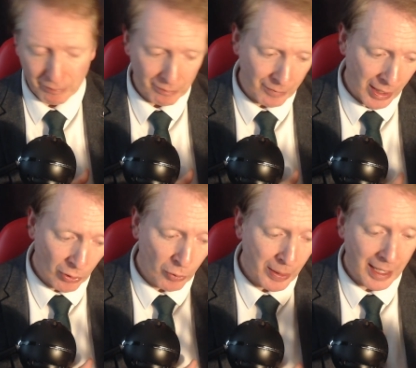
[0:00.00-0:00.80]
I
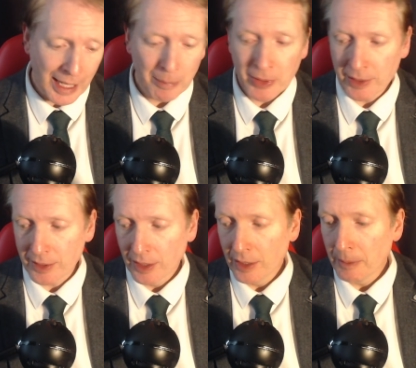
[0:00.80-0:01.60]
hope it happens.
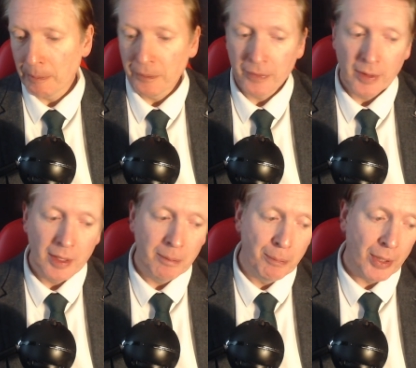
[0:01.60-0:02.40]

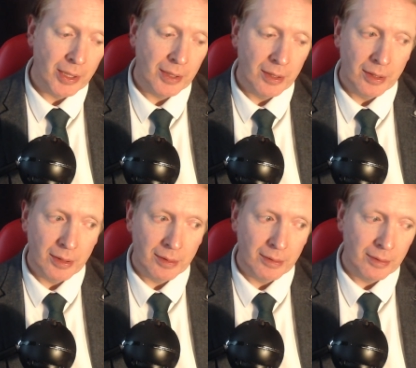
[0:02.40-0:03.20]
But
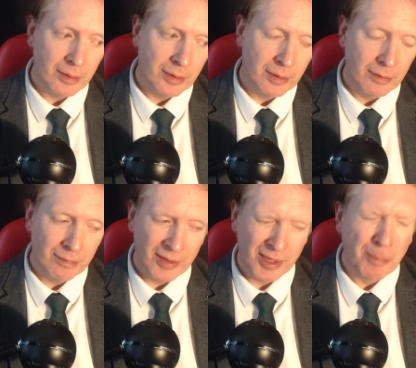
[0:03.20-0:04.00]

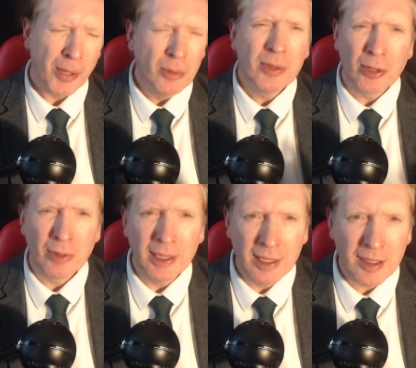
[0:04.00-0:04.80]
they're bound to
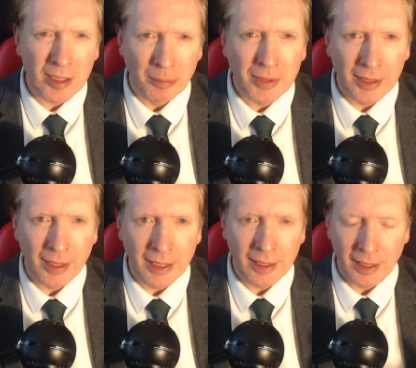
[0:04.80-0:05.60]
release something
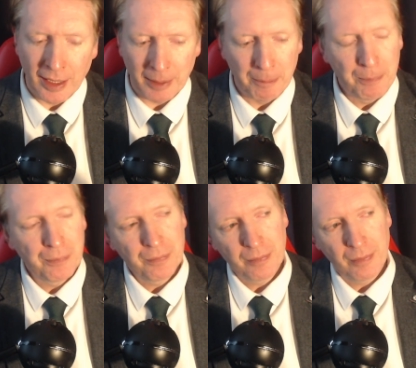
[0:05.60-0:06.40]
like that.
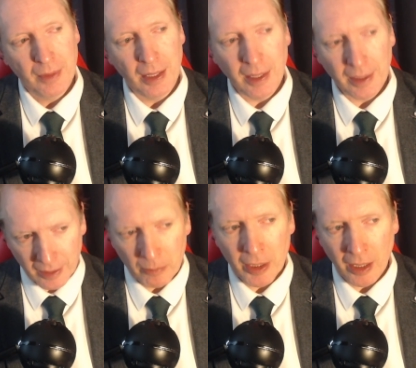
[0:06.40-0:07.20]
And I think
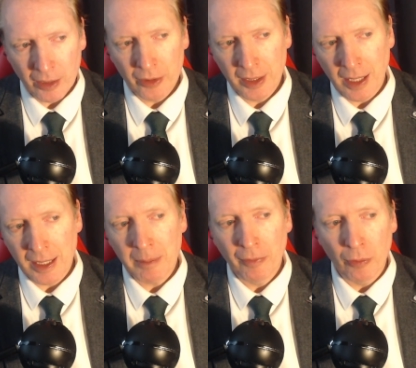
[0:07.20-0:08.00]
we are going to get an
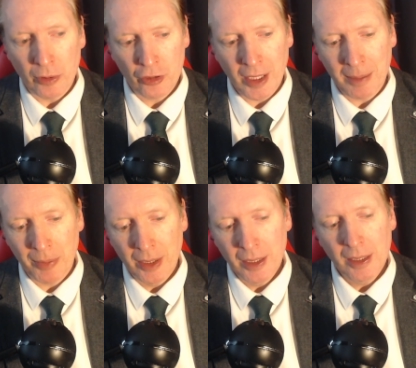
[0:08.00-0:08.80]
M4 chip.
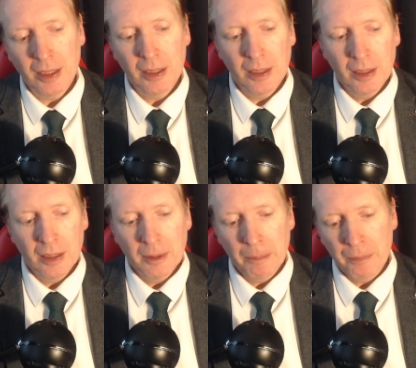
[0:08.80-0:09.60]

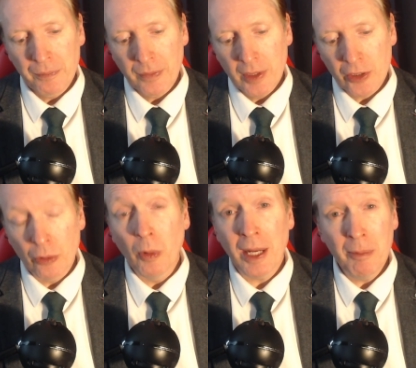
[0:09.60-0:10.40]
So
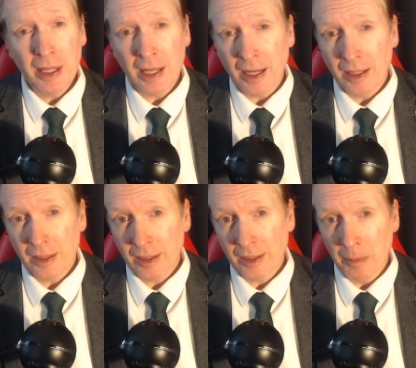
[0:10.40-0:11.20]
when we get
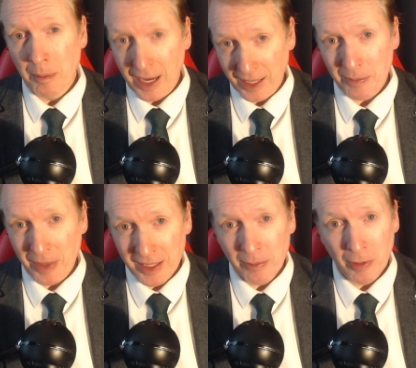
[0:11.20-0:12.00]
the Mac
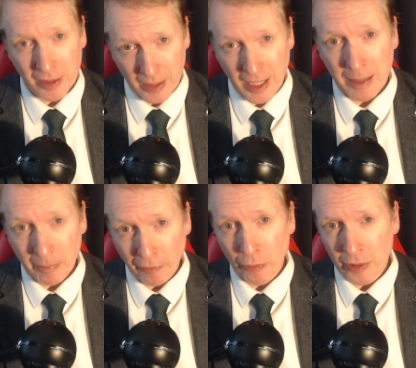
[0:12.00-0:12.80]
Mini with the
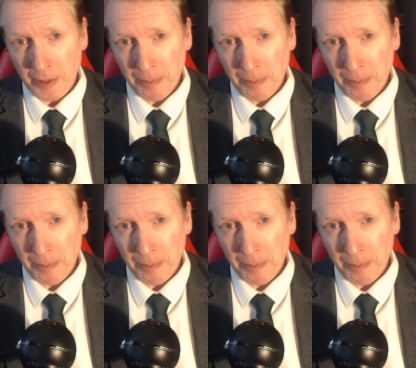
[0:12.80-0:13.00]
M4,